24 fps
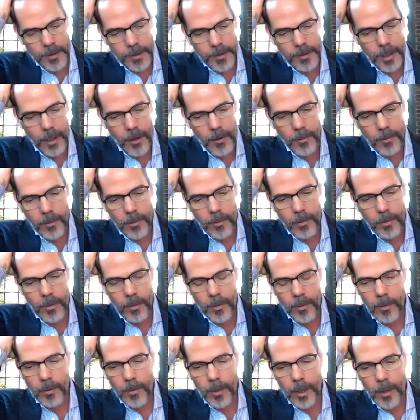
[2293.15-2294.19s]
so
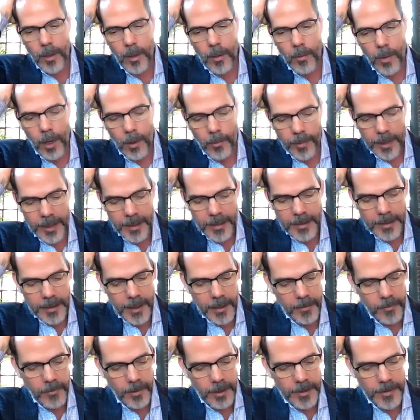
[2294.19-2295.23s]
what we
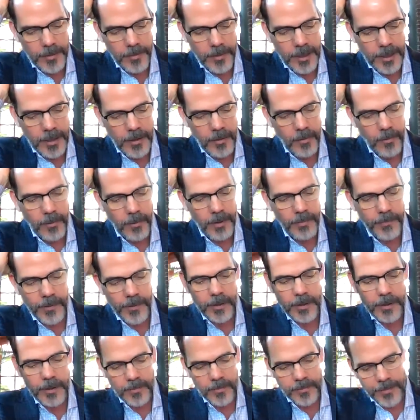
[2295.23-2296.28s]
did was we we
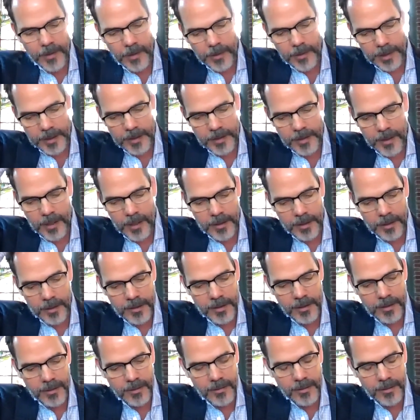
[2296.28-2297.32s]
first focused on